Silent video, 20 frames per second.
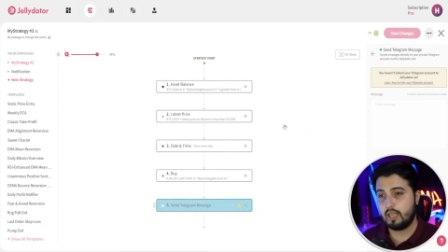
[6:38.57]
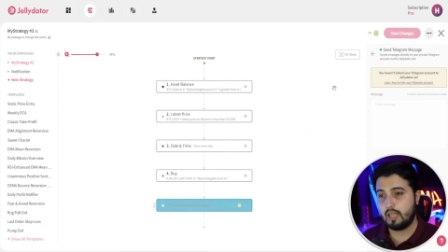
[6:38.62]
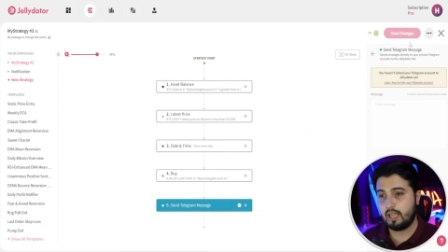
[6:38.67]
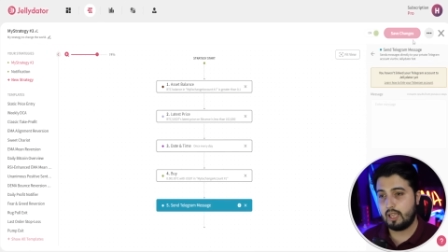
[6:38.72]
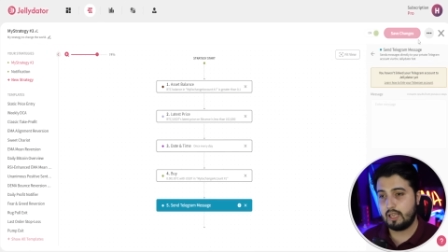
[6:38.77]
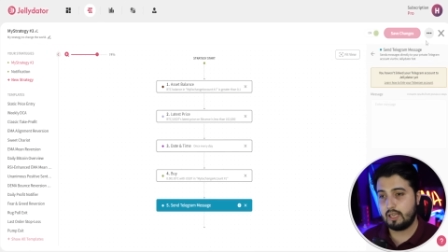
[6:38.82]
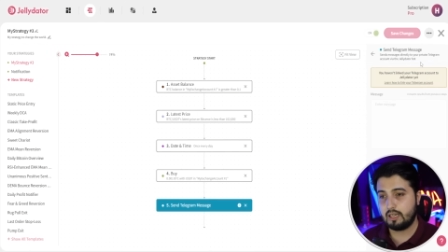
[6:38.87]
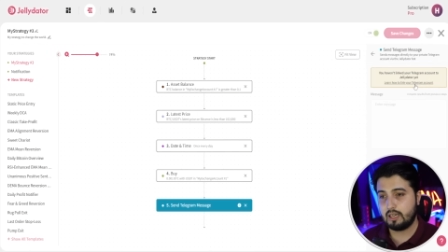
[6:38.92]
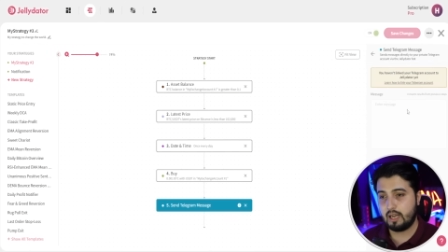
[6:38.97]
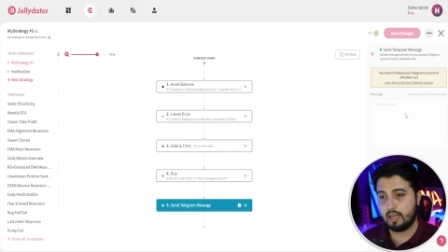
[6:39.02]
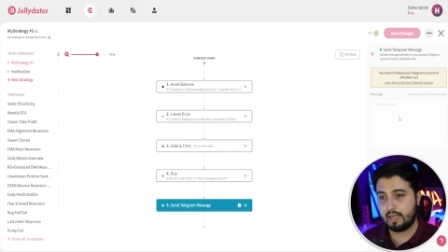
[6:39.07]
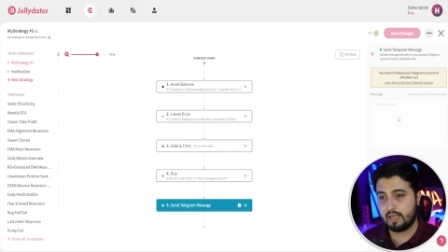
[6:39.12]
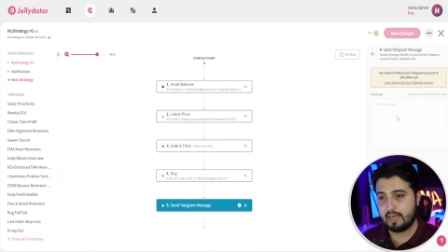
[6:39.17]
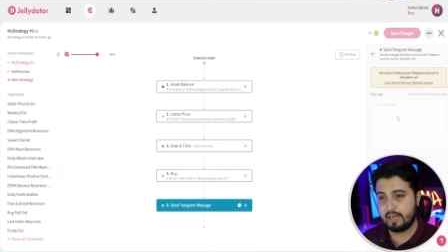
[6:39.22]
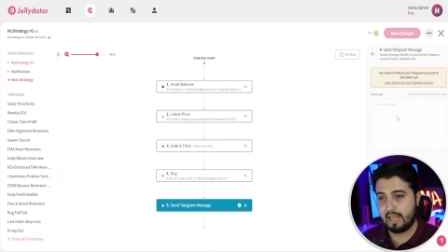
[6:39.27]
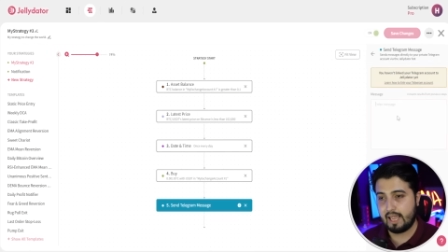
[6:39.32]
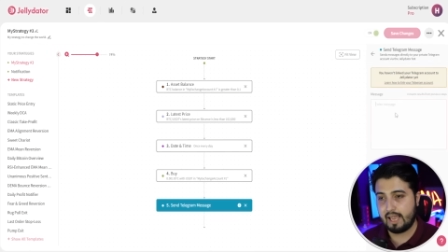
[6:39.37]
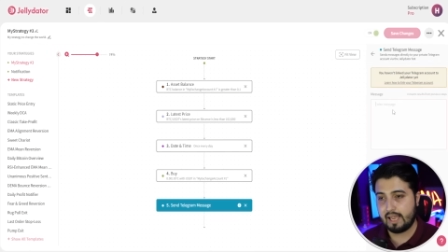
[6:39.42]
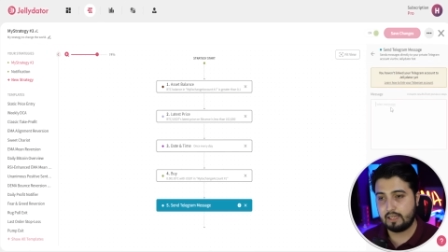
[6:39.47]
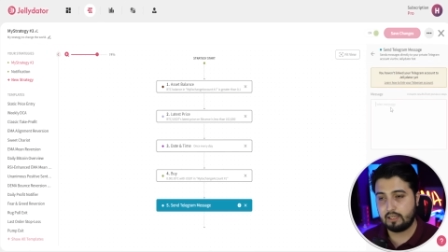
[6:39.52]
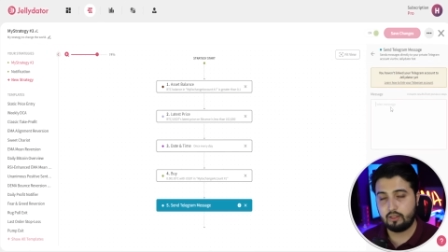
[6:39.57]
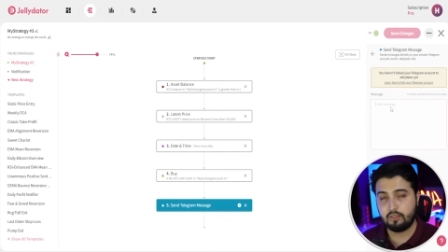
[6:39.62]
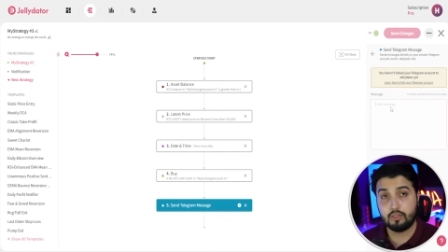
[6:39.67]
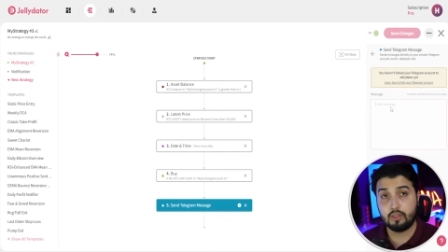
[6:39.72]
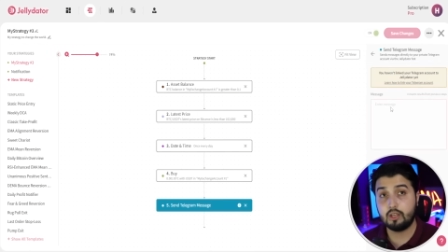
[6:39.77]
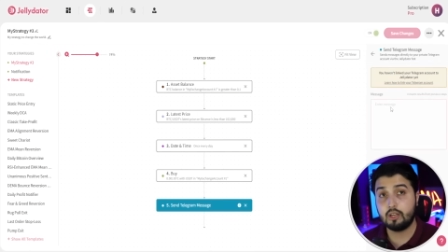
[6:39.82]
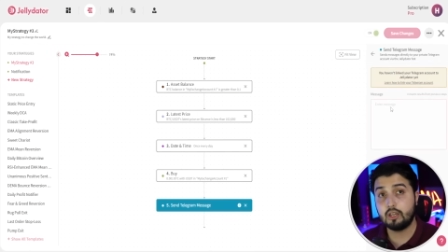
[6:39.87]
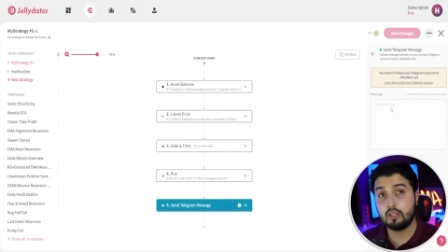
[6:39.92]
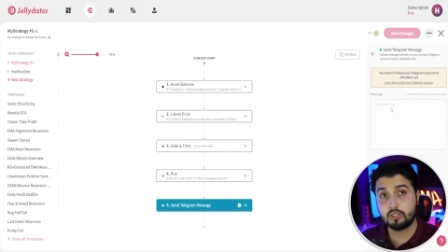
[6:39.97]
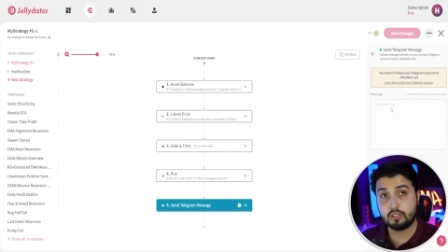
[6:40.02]
and I can add
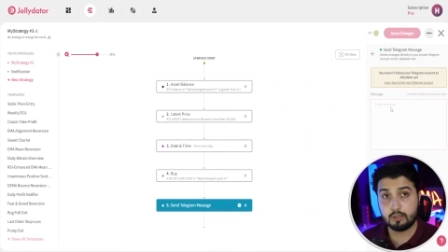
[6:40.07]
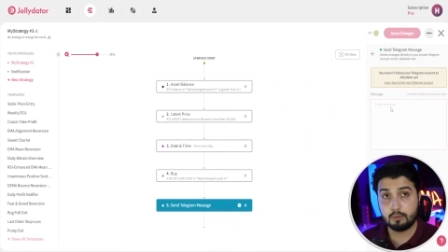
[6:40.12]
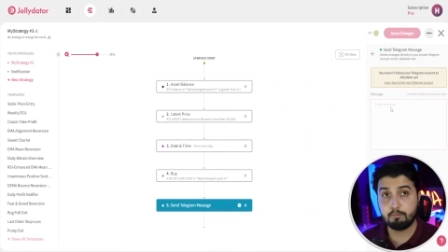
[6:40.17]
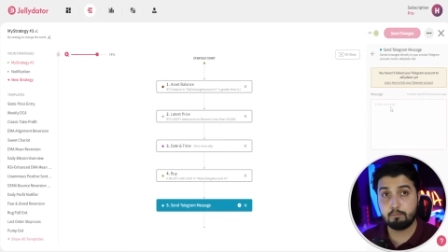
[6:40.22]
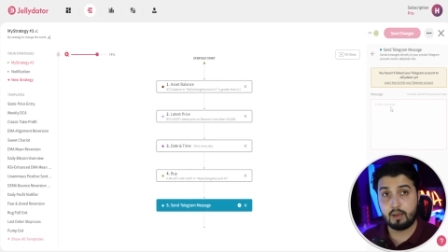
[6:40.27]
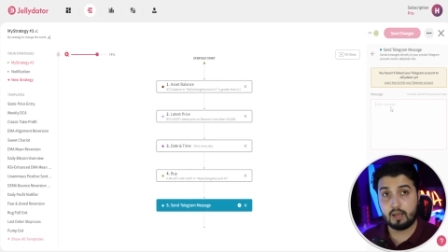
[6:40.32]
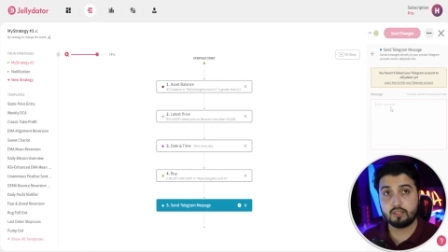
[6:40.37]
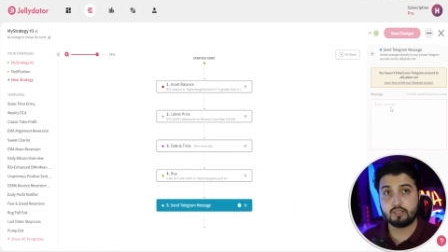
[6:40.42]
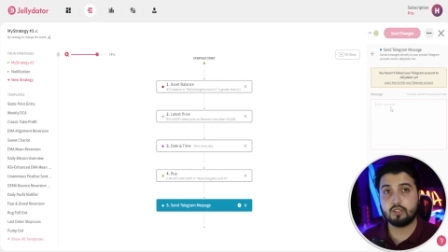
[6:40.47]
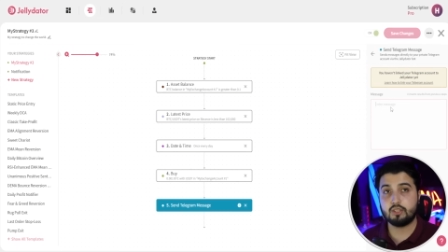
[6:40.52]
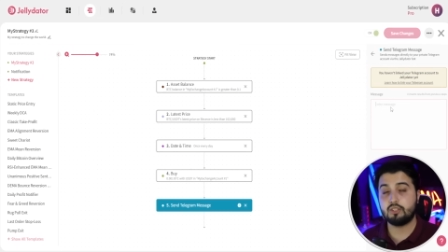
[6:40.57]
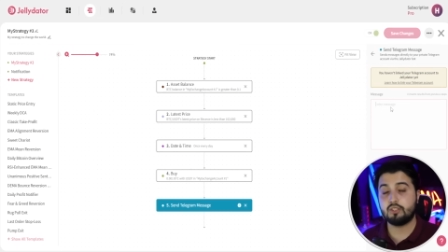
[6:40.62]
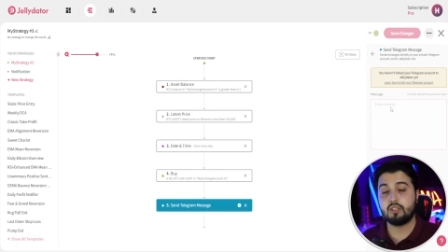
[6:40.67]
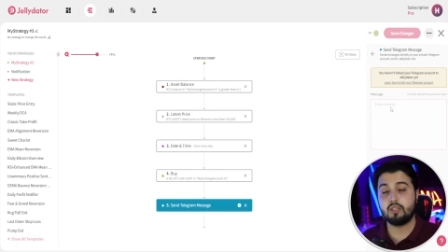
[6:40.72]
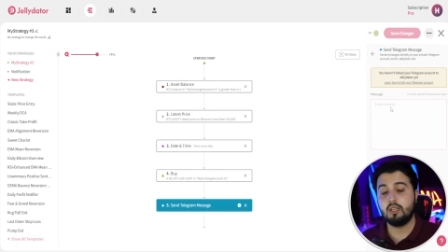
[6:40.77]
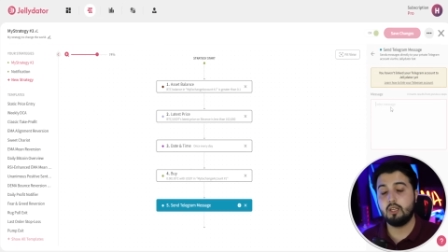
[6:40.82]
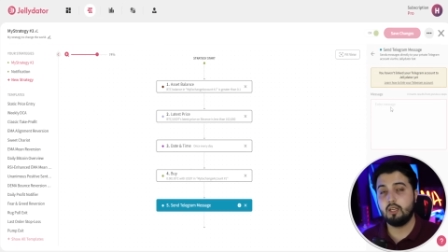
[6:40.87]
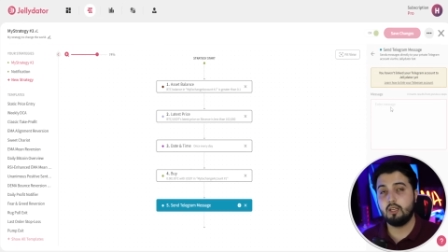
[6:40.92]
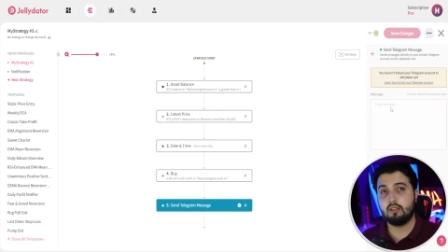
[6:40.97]
the custom message